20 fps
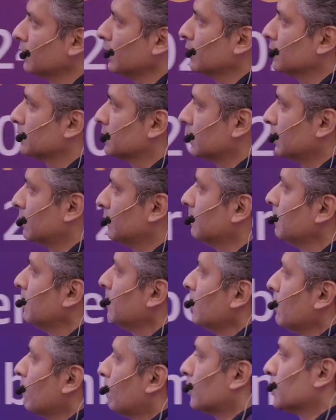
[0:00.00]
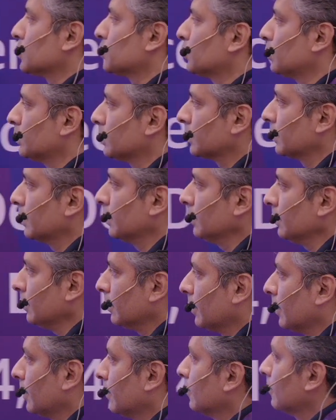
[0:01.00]
and see what's working,
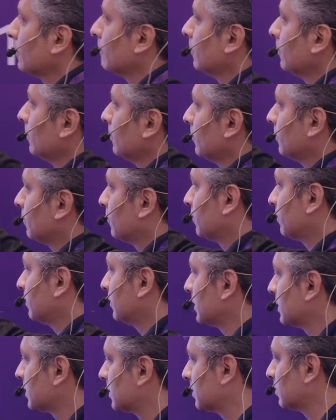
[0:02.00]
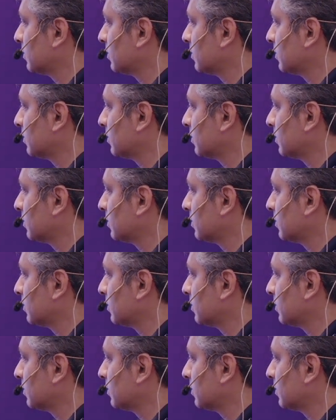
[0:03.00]
and if this